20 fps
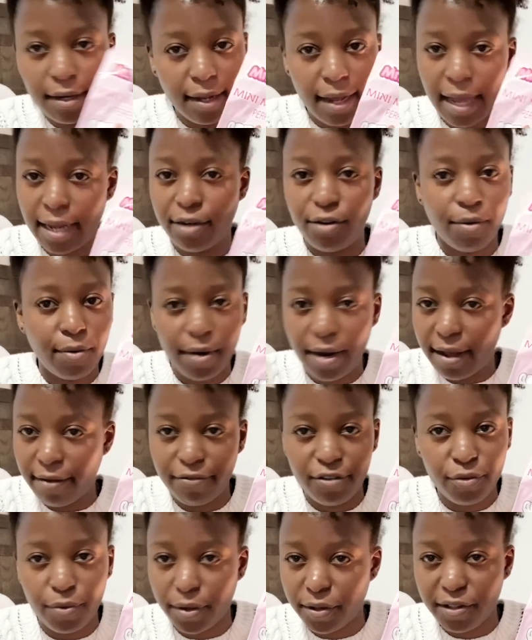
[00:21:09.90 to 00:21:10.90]
I don't
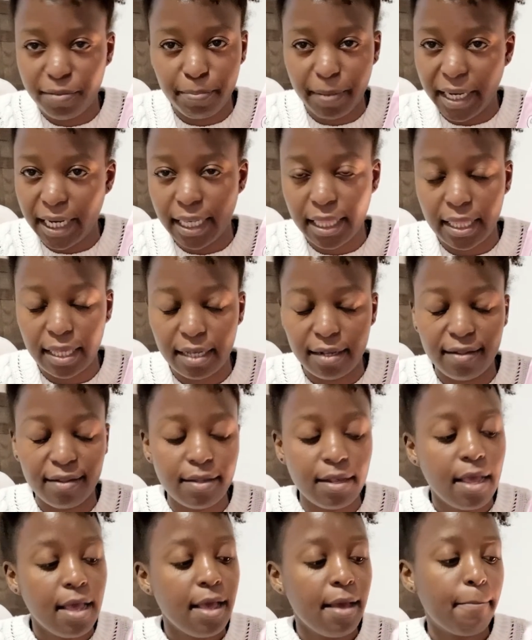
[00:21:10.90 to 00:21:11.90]
have to explain
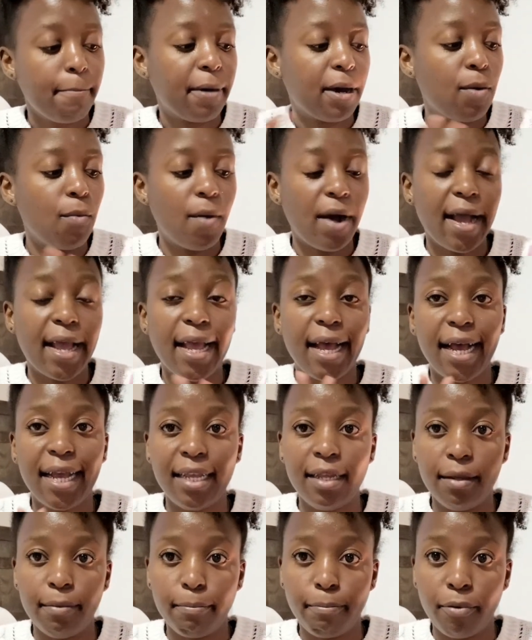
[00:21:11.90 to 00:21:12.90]
this, but why
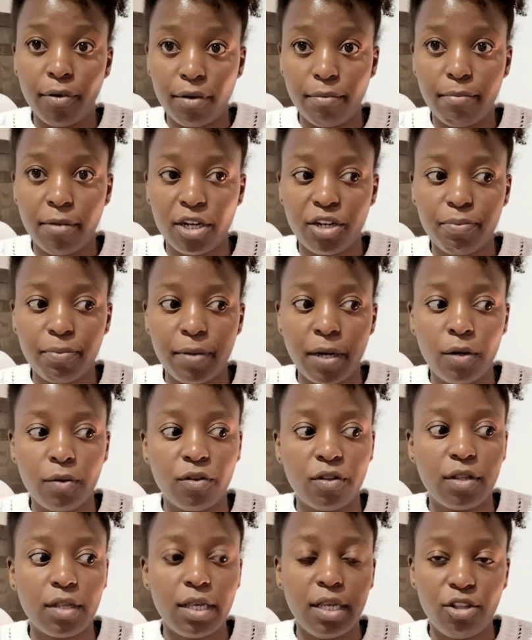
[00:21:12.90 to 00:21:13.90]
I bought
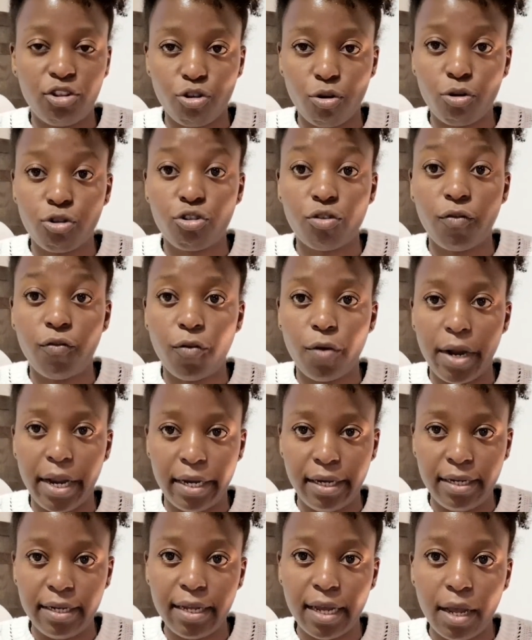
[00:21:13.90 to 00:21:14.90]
marshmallows, it's also for a
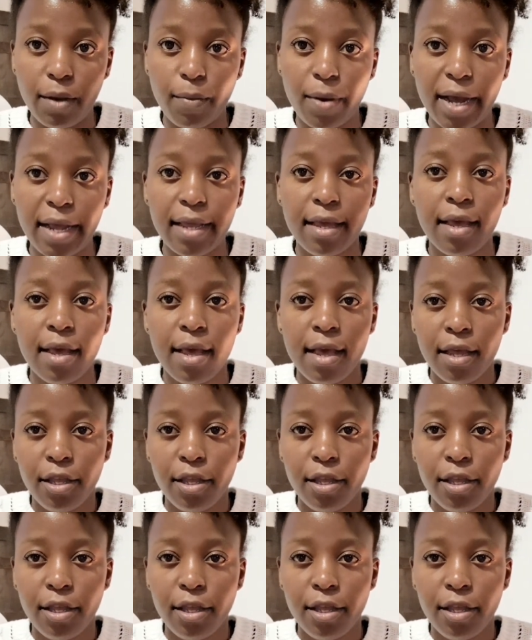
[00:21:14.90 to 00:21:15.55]
DIY.